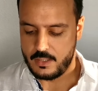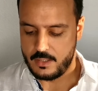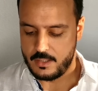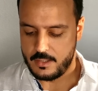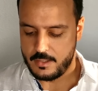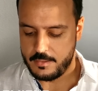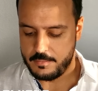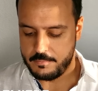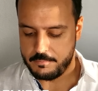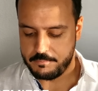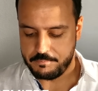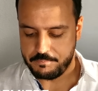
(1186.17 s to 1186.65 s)

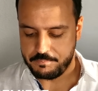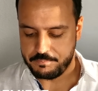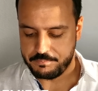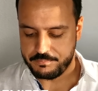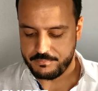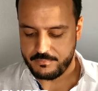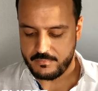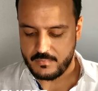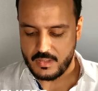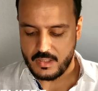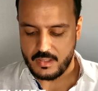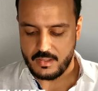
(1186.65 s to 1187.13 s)

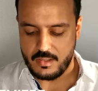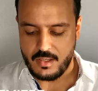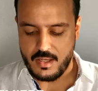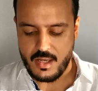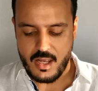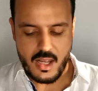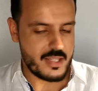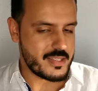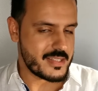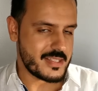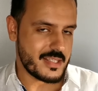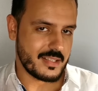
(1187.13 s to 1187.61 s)
Um,
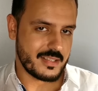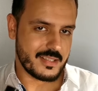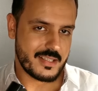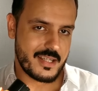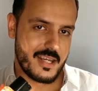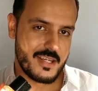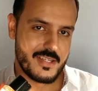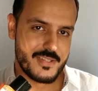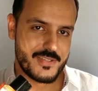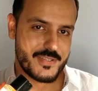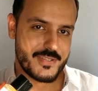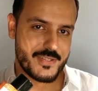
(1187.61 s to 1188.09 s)
it's not the
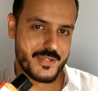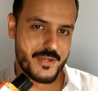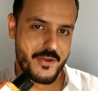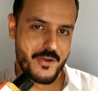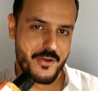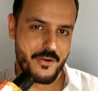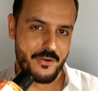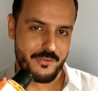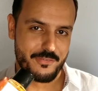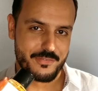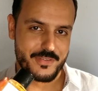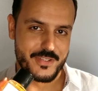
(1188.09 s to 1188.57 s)
case
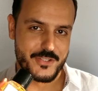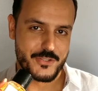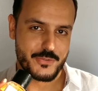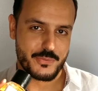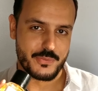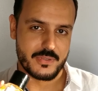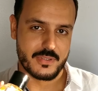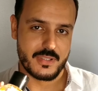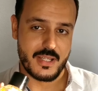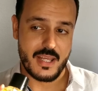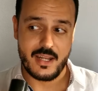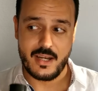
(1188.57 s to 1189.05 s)
of
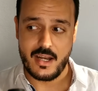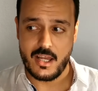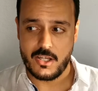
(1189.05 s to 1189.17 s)
this one.